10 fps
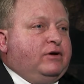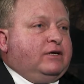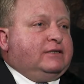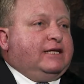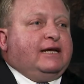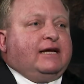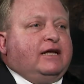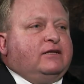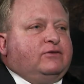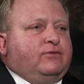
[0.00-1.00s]
a
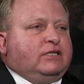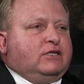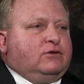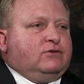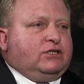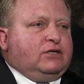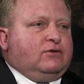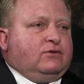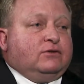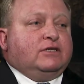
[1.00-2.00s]
dedicated resolution
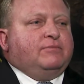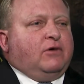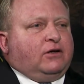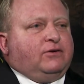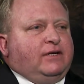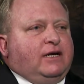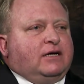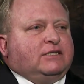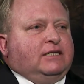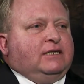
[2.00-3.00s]
on demand
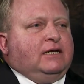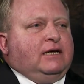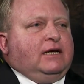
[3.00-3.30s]
reduction